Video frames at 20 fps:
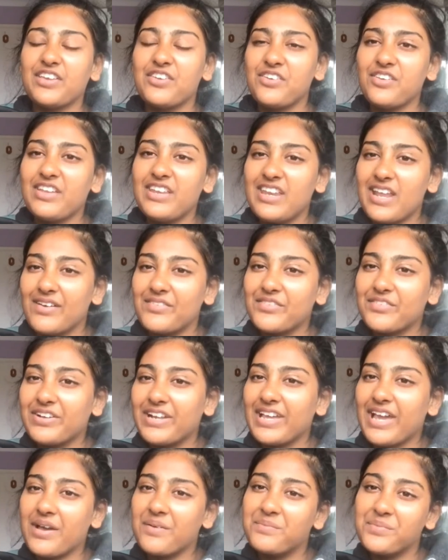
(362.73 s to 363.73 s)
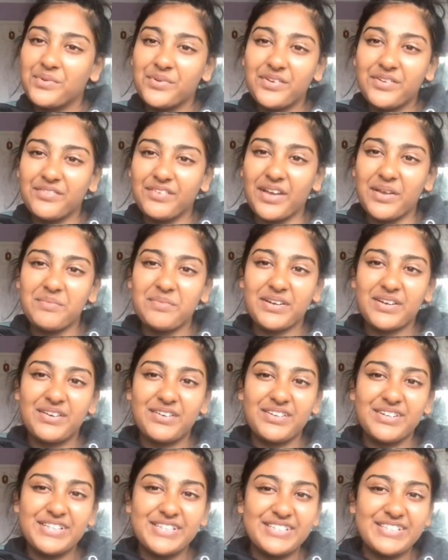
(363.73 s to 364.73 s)
like you can never really get bored of it
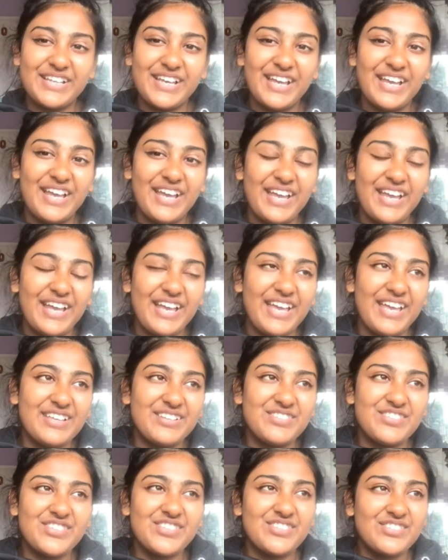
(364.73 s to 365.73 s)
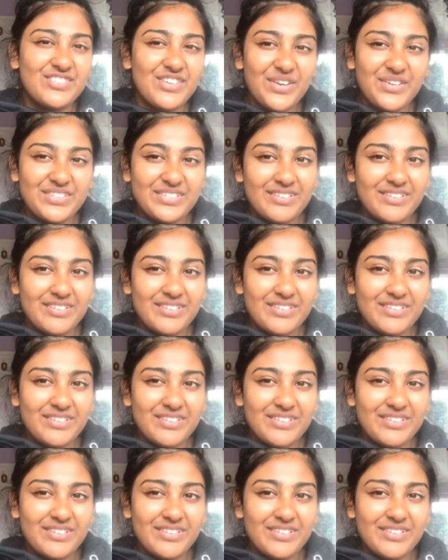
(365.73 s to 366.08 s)
because it's just so